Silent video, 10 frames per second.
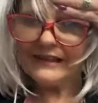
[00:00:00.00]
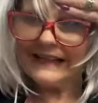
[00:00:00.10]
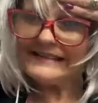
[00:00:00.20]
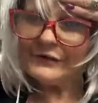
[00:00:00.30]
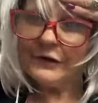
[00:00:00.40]

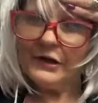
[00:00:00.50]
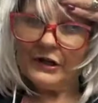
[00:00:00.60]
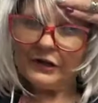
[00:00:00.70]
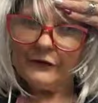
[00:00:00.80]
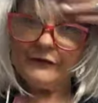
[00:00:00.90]
Unless you're
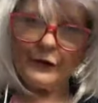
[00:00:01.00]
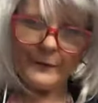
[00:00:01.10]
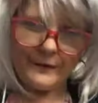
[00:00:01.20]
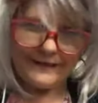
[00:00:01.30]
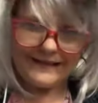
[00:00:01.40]

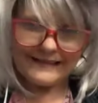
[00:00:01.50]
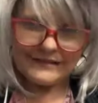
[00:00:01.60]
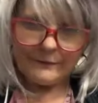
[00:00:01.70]
very petite.